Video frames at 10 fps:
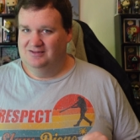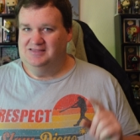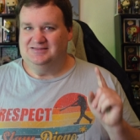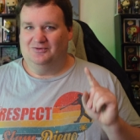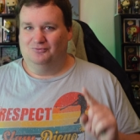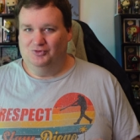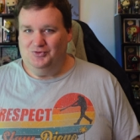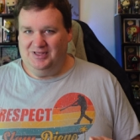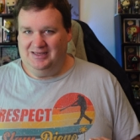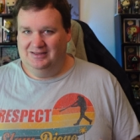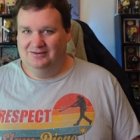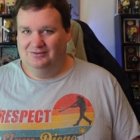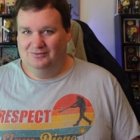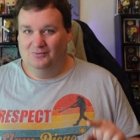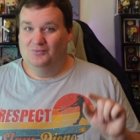is that Rudy
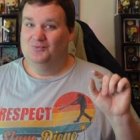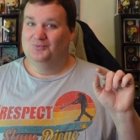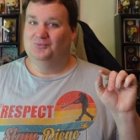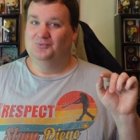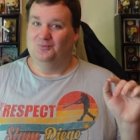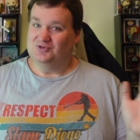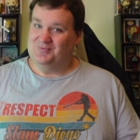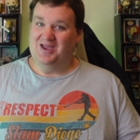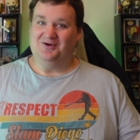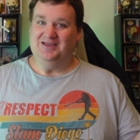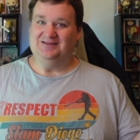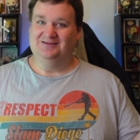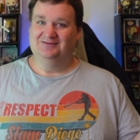was married.